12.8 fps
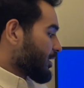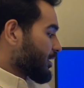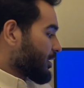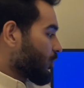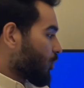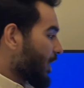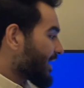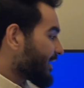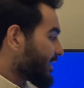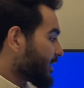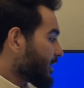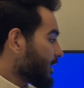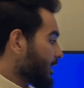the
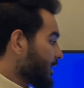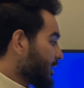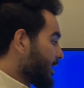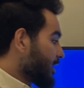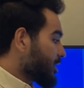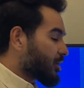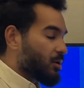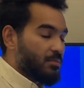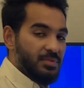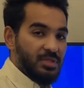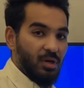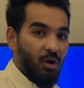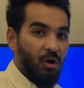valley in
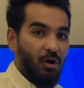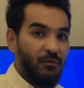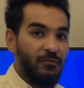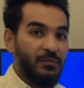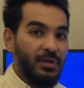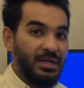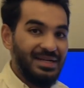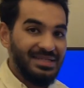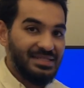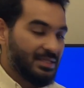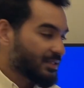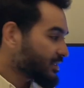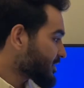terms of
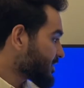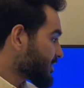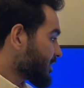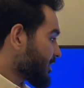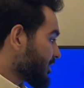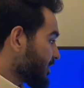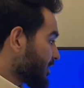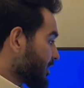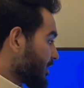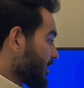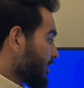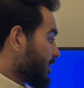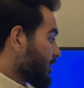distance
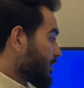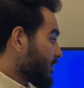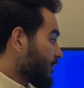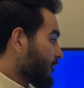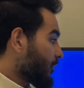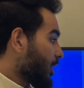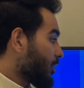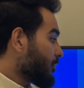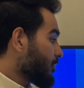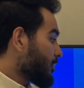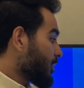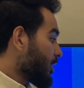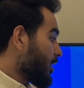
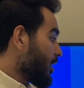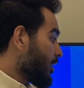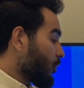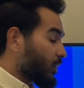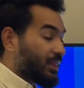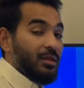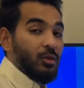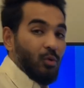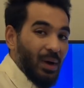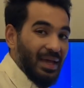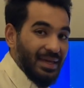with Dubai